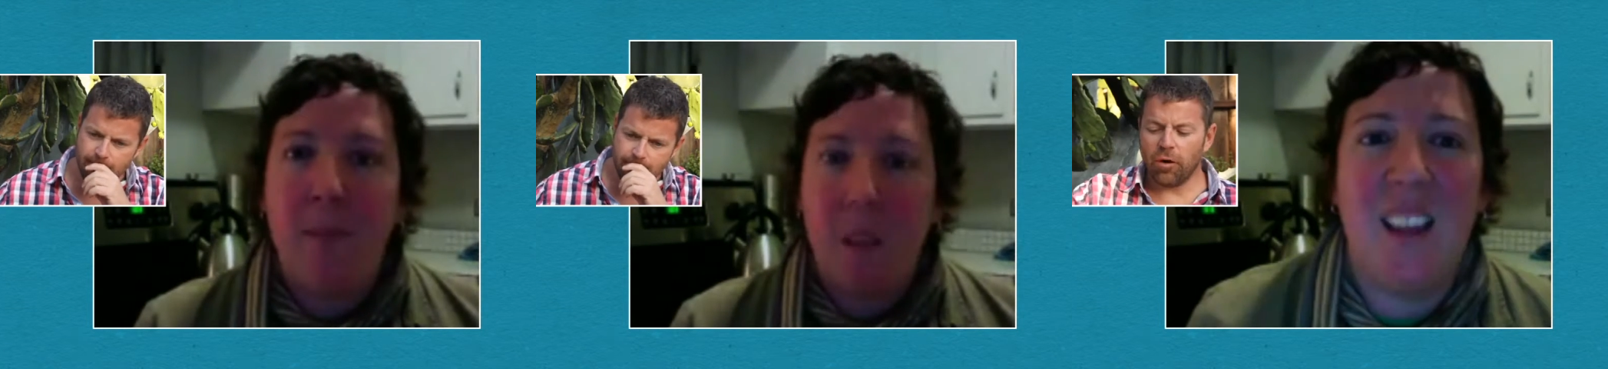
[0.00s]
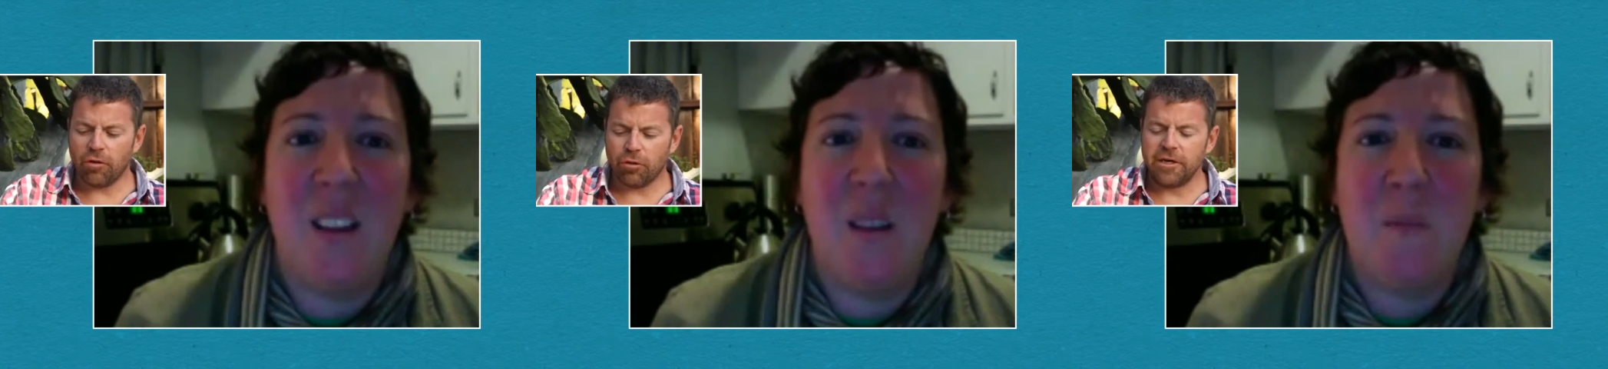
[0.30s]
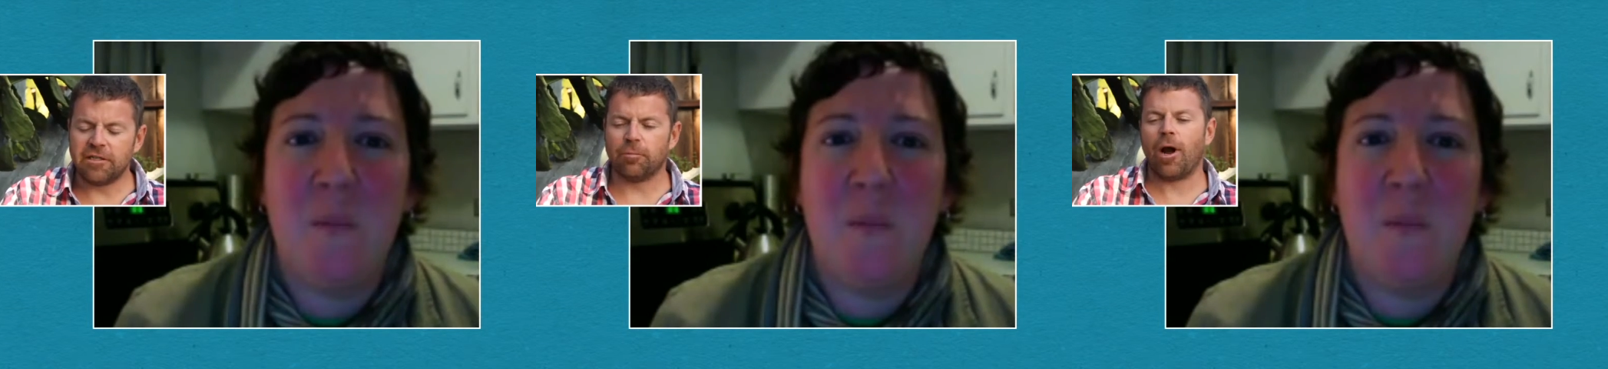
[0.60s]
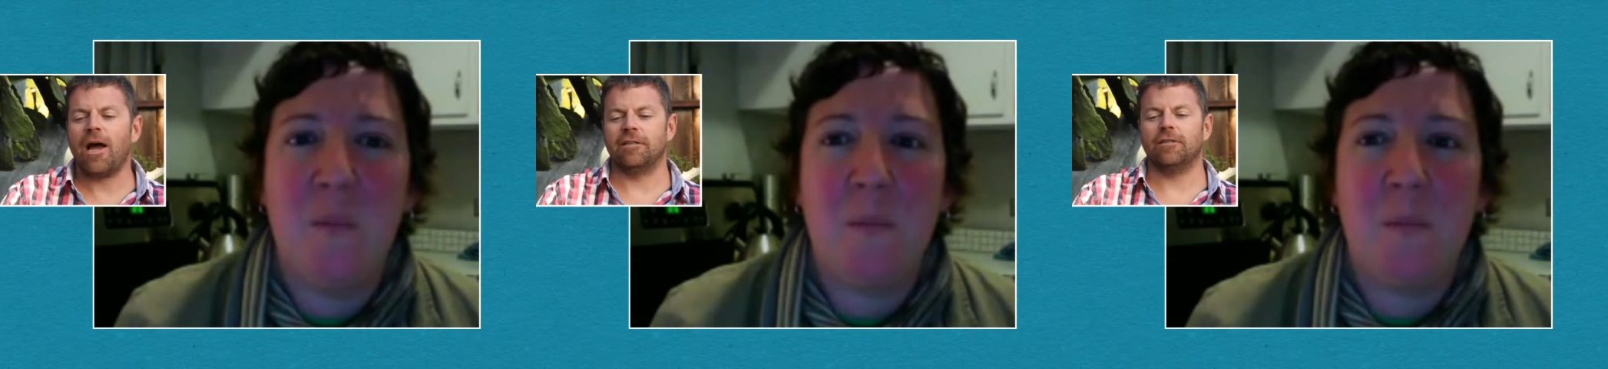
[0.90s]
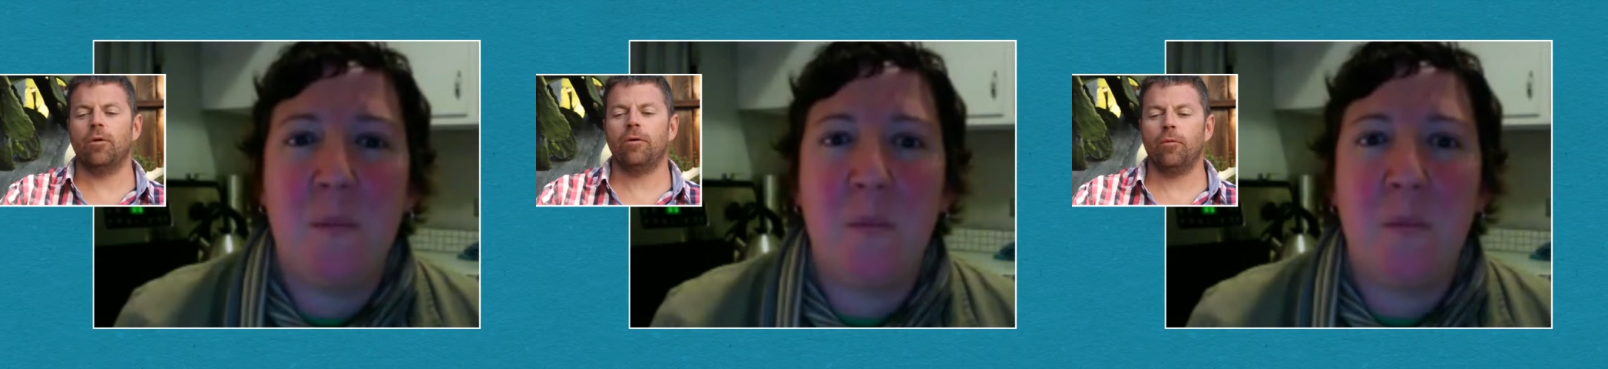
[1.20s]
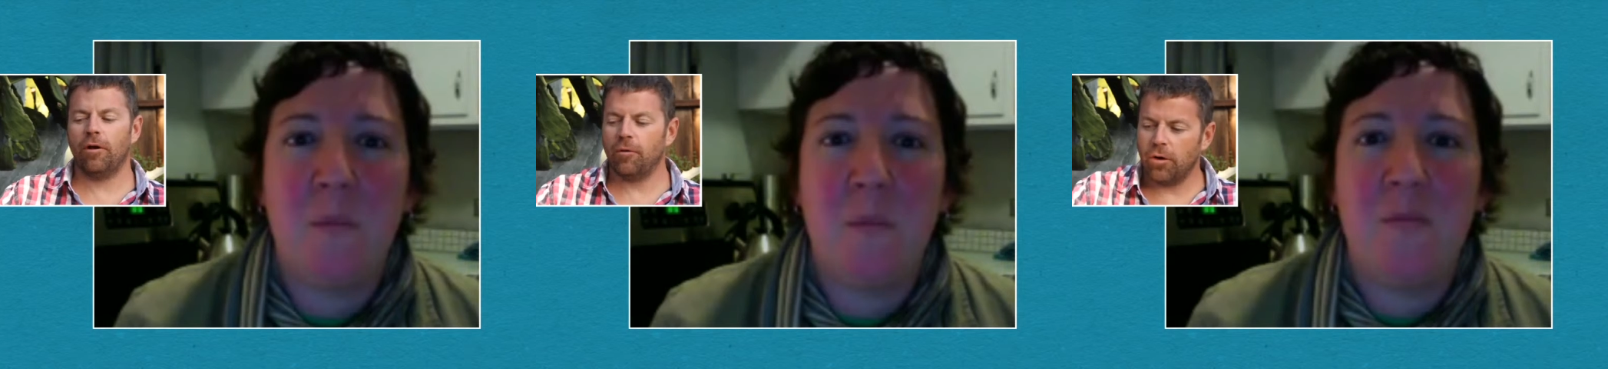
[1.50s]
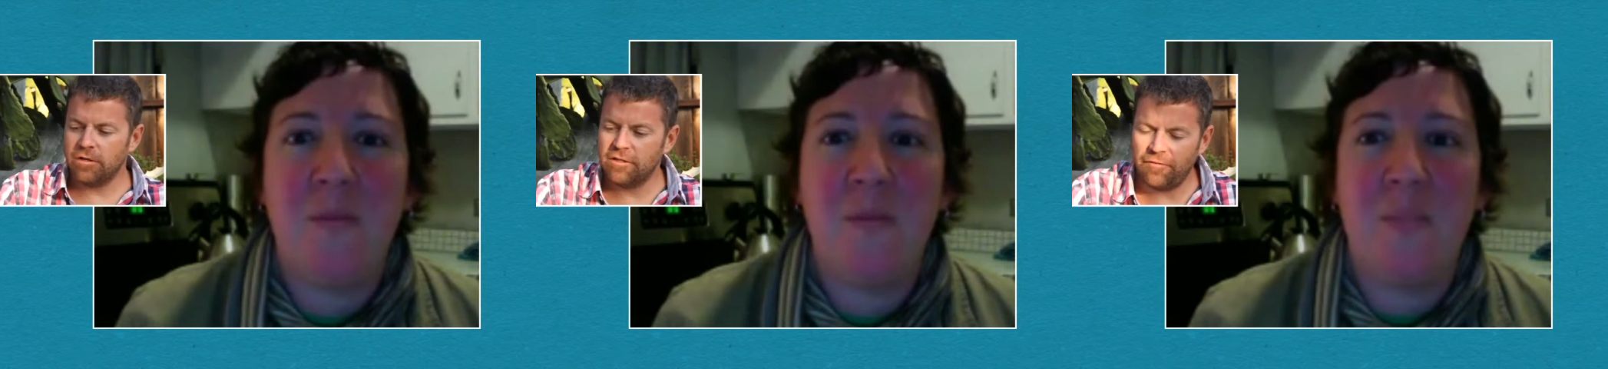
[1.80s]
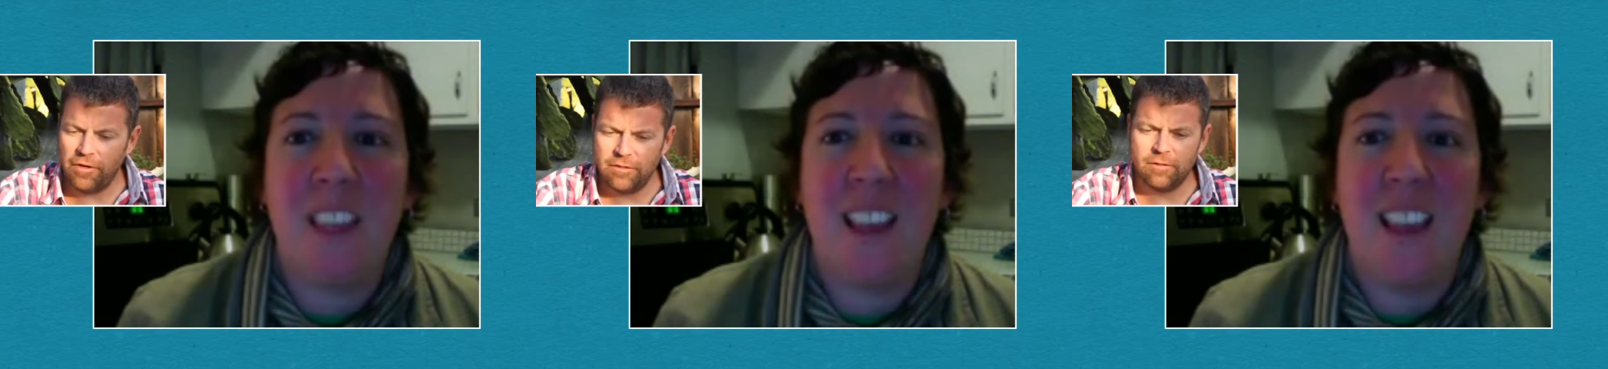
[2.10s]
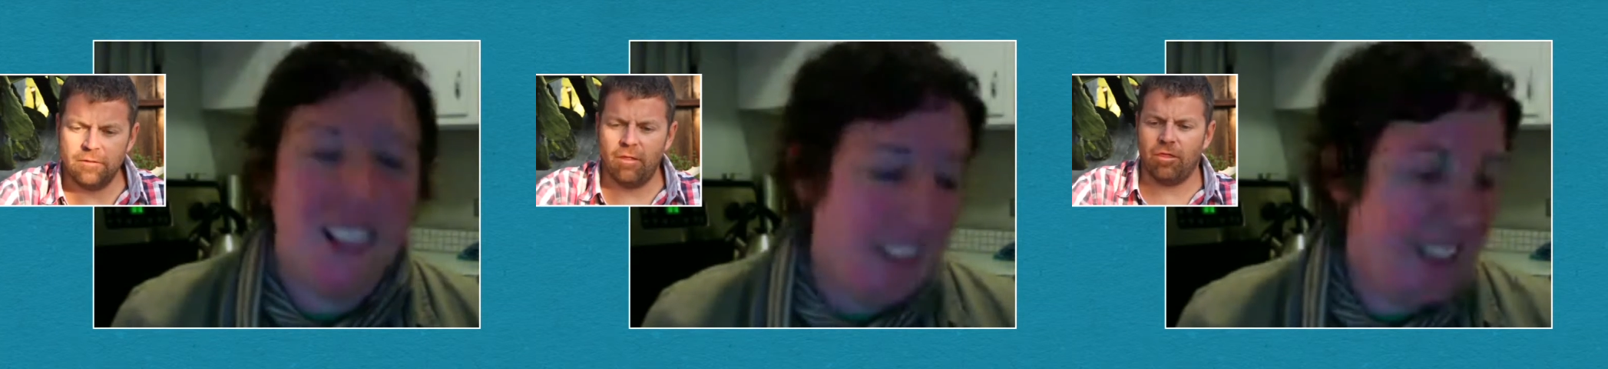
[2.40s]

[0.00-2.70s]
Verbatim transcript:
Speaker 1: What are three surprises? What are what are what are Stephanie's